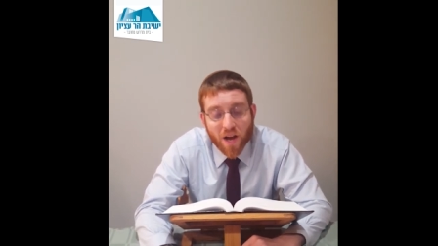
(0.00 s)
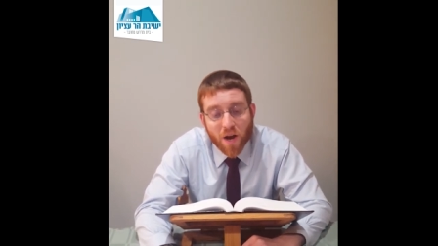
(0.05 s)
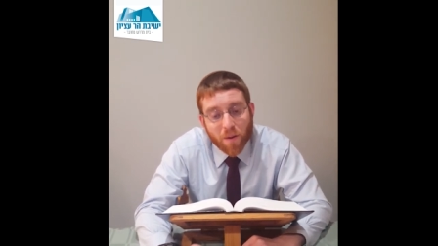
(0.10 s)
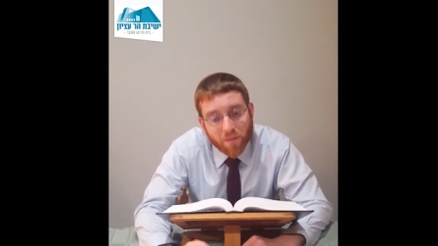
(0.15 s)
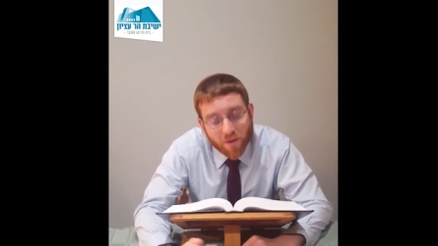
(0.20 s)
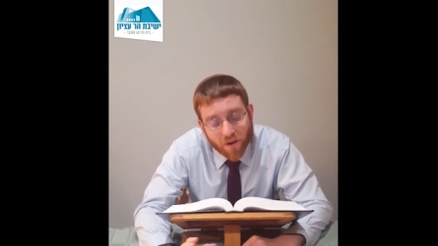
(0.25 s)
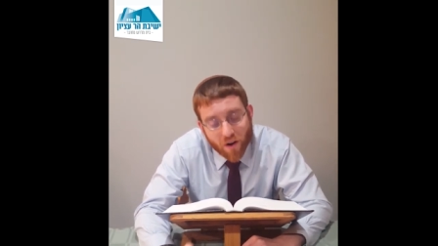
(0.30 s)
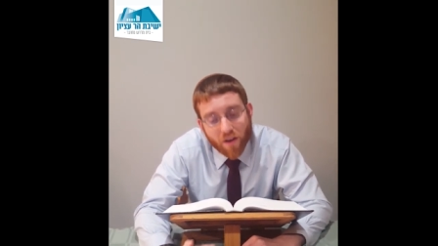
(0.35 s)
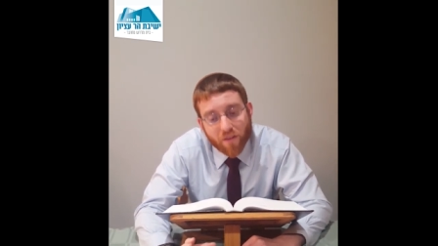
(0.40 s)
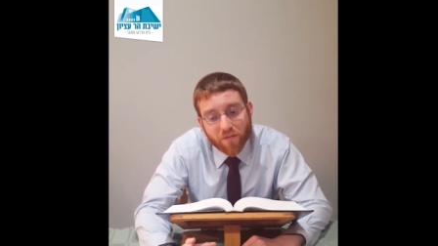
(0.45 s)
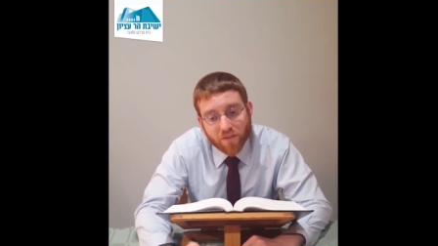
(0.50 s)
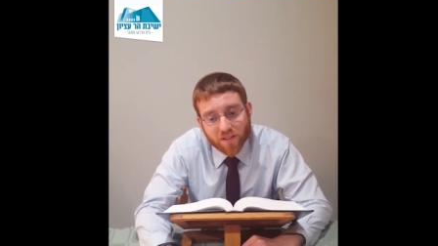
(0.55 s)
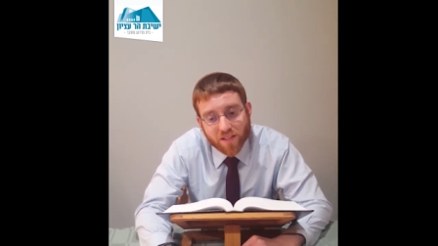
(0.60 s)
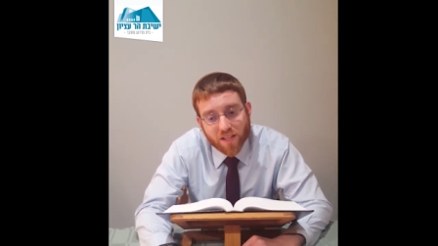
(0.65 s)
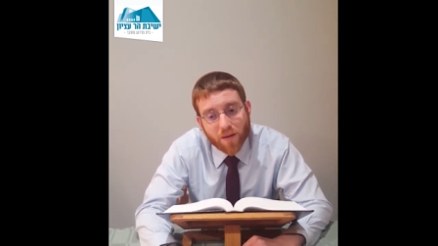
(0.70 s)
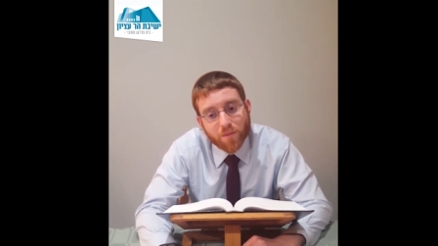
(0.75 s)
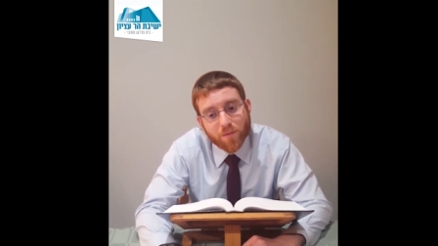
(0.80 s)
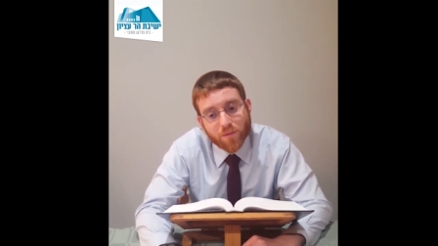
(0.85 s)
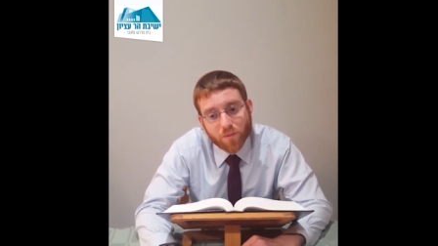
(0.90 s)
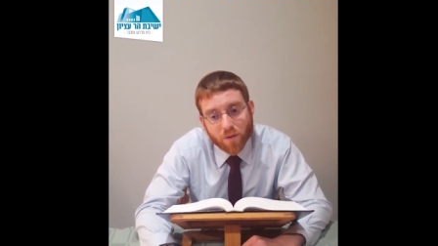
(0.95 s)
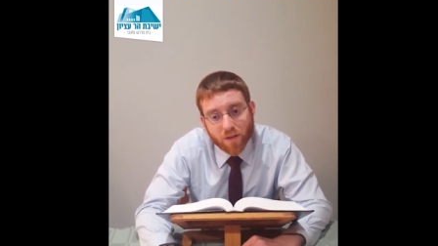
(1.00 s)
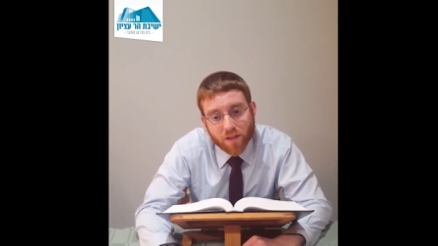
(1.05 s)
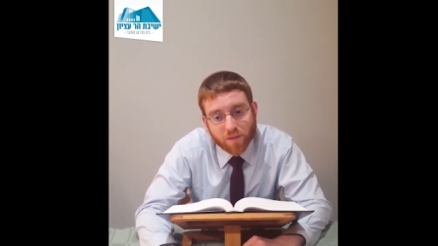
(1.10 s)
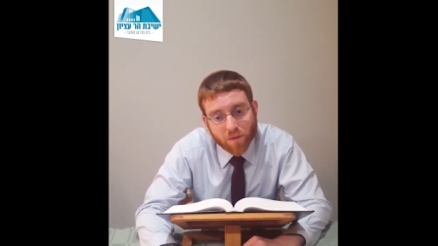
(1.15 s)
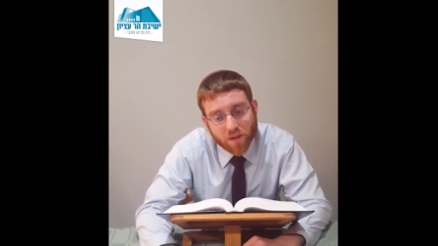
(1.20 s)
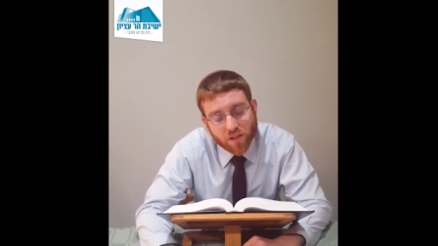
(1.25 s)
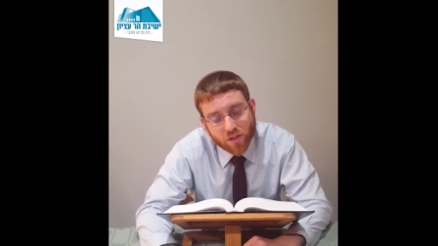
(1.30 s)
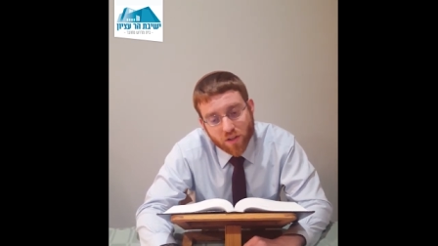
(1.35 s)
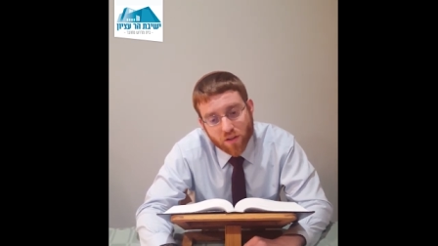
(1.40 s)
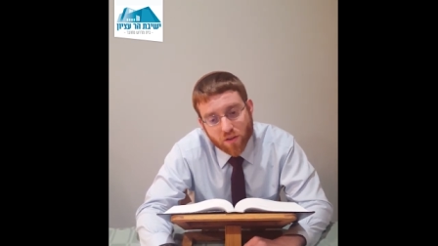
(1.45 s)
But oftentimes,
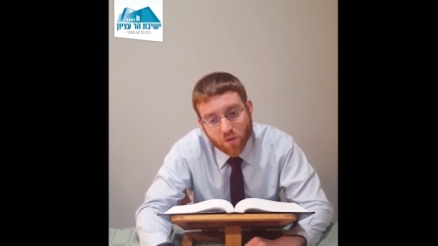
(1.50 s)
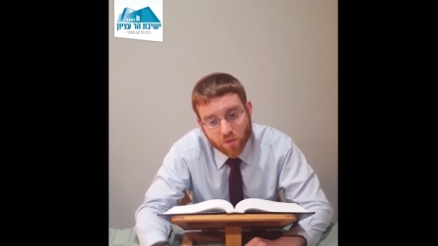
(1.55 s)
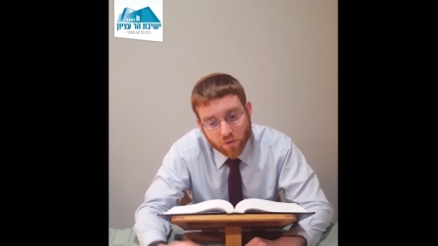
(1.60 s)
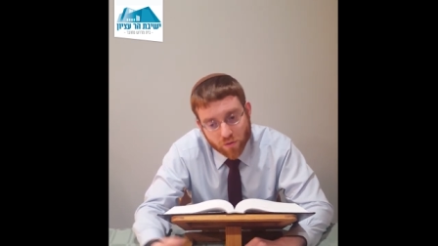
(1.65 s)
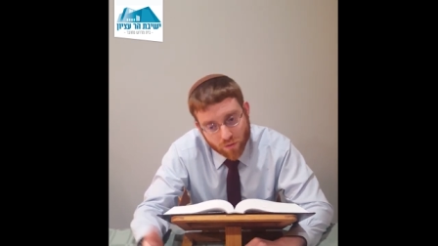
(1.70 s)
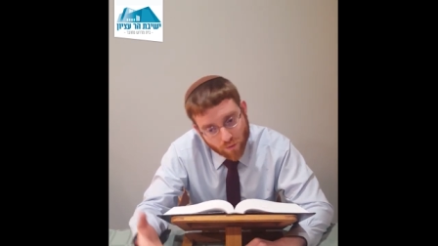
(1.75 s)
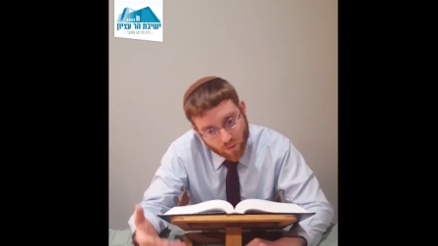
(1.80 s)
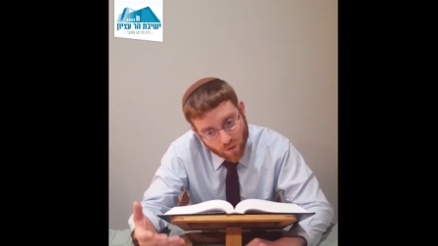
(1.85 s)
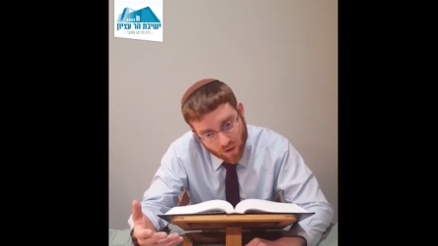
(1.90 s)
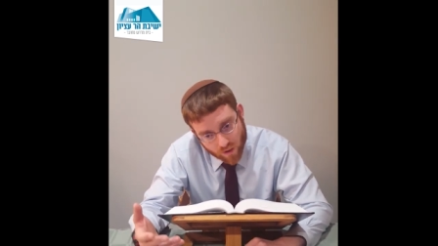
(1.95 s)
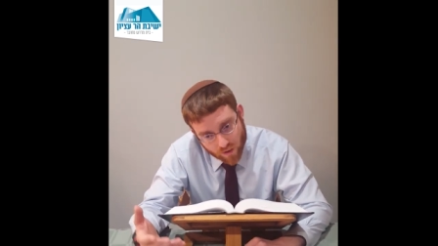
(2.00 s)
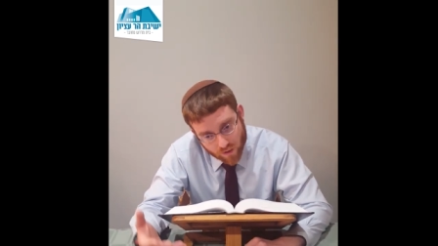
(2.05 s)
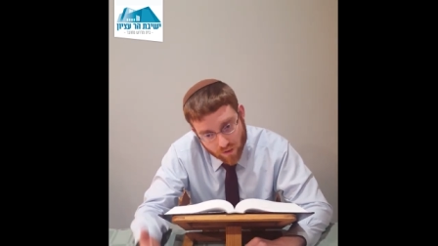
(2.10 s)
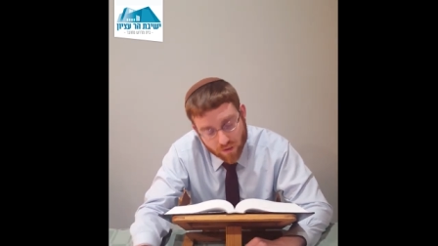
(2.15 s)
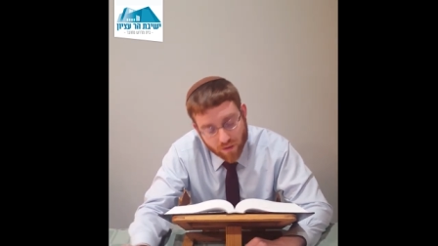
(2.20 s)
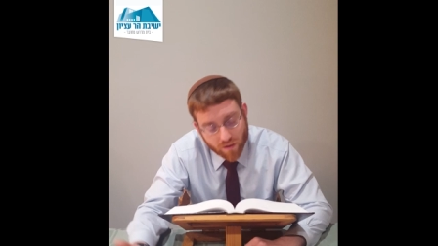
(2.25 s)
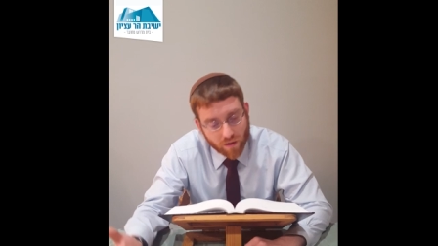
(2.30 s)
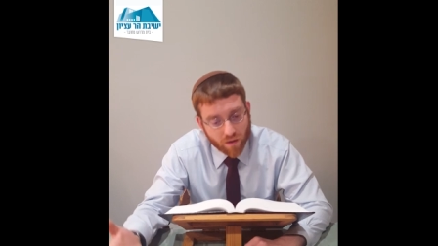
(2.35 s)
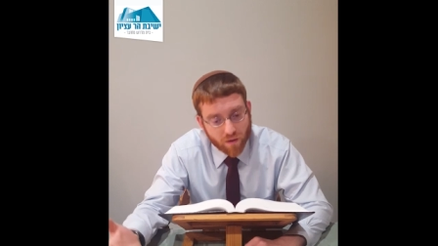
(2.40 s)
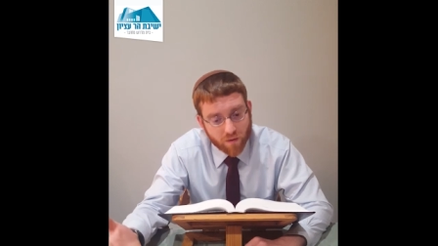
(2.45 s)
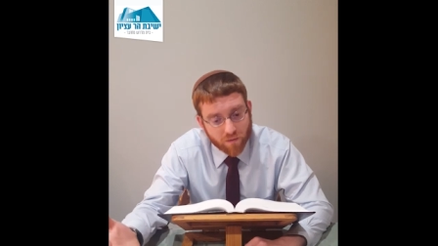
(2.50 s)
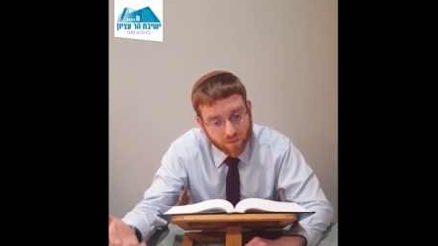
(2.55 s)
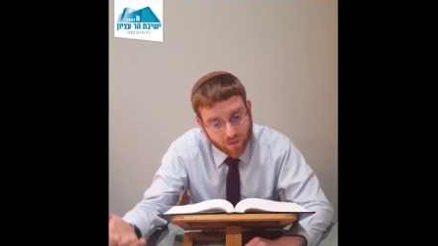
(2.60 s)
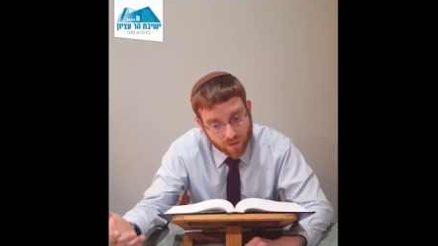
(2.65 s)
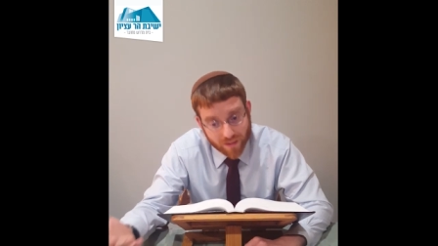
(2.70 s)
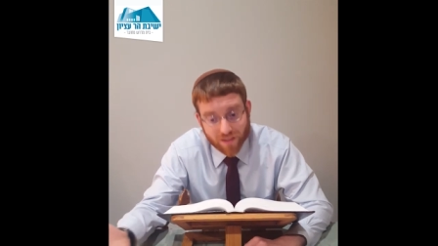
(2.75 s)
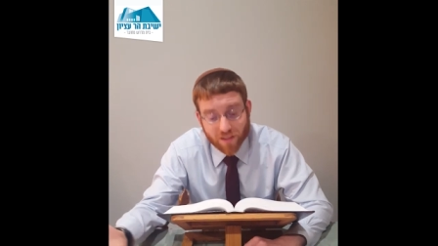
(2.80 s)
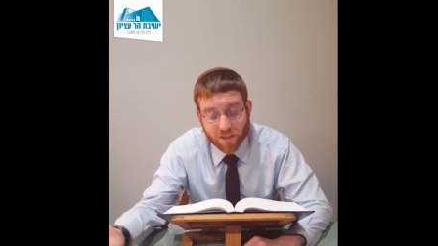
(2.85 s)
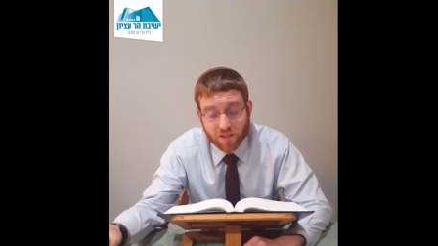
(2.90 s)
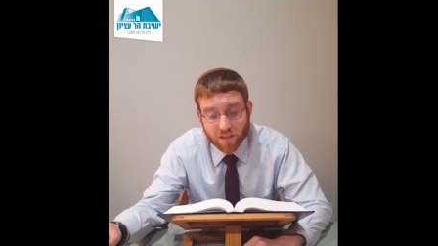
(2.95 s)
especially those who are you know
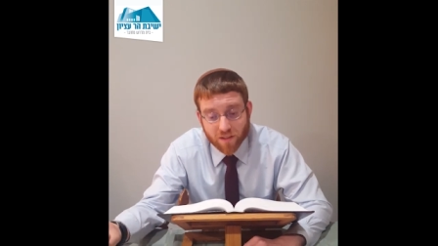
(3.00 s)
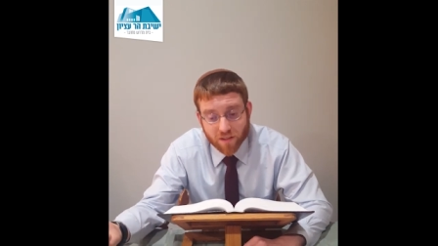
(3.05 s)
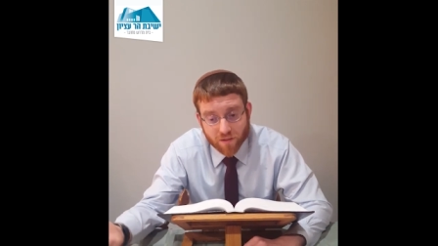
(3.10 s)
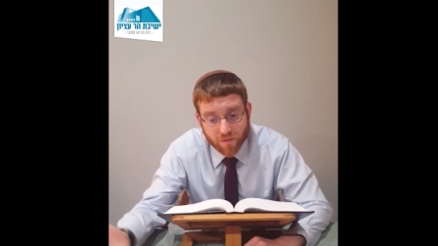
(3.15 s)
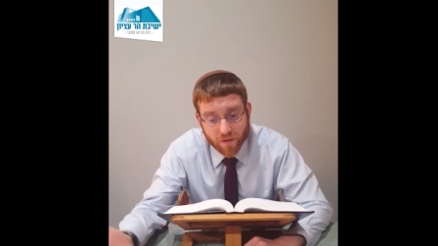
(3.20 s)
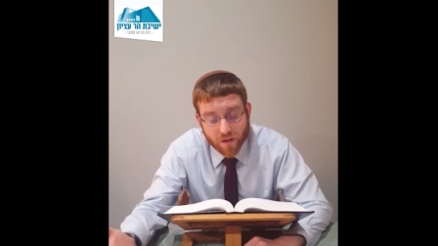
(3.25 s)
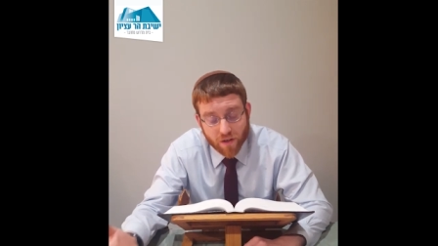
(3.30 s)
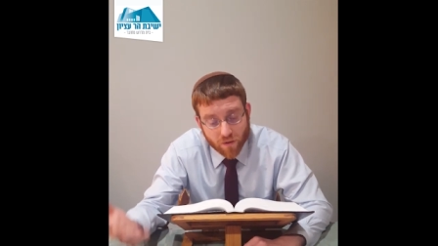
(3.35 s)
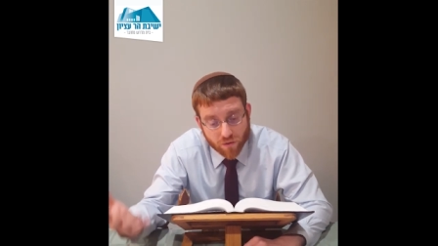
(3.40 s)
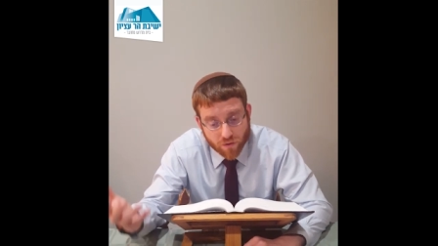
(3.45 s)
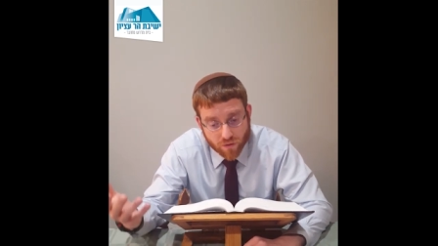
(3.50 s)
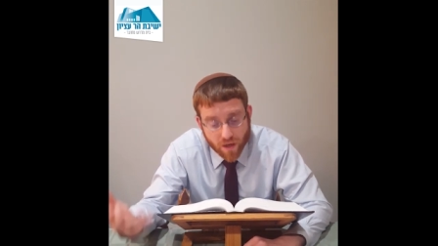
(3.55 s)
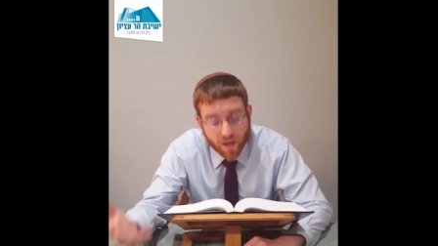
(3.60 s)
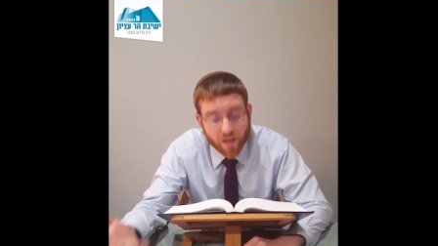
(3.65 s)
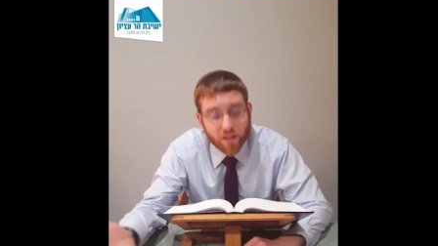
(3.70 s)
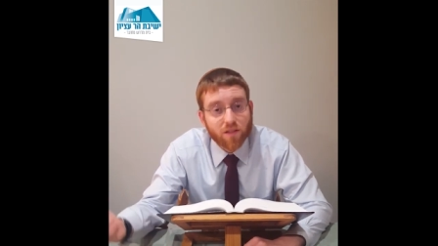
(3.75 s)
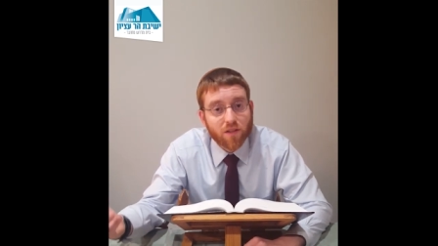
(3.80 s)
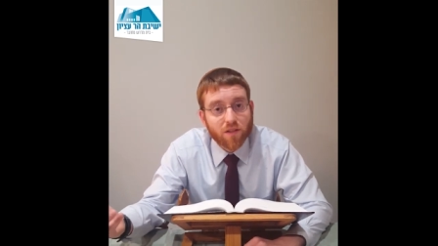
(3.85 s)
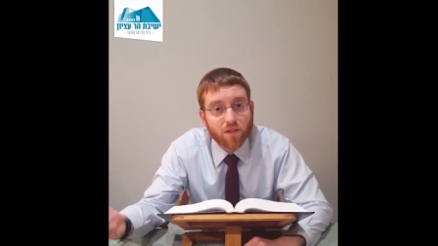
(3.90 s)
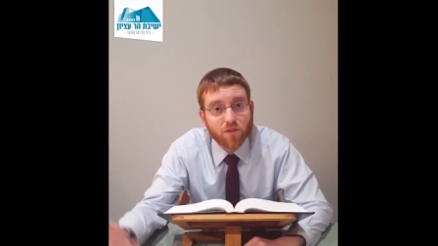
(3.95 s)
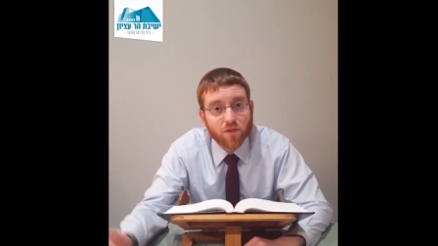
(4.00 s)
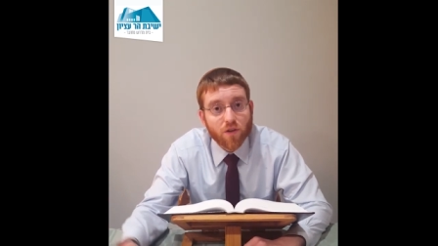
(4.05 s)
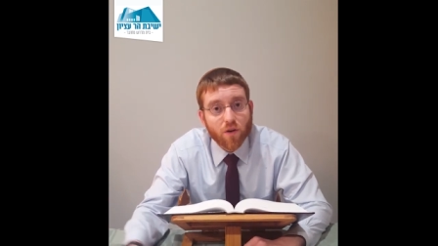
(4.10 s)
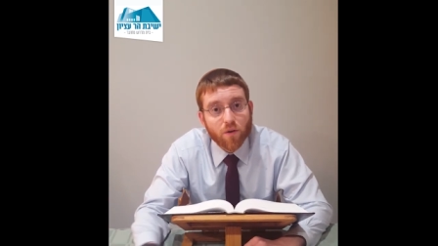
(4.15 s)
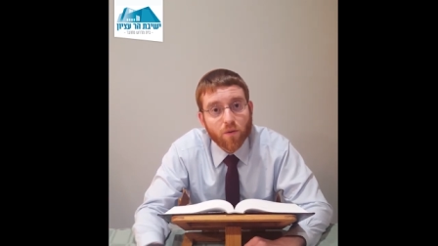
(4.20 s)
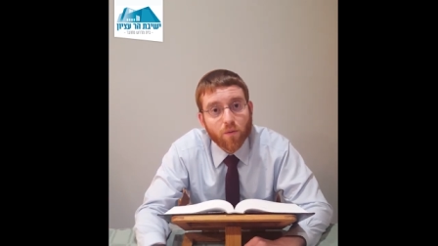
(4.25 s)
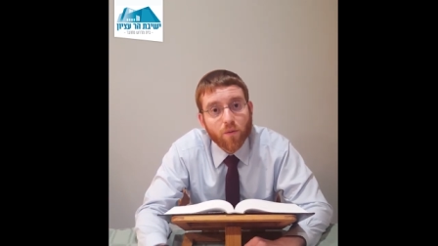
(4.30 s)
listening to this video trying to learn Torah,